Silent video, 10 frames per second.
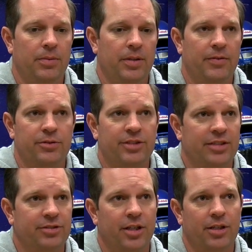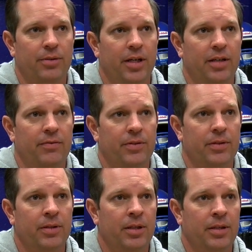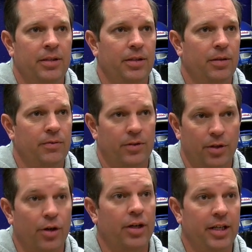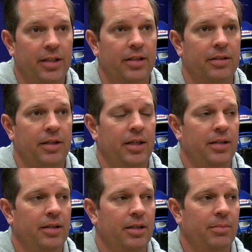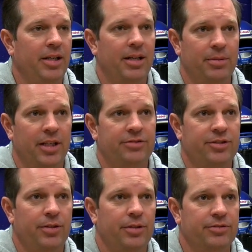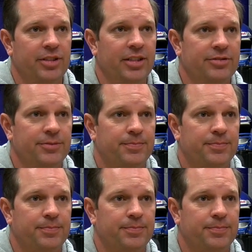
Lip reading: give those guys a lot of credit for learning and being able to execute those things.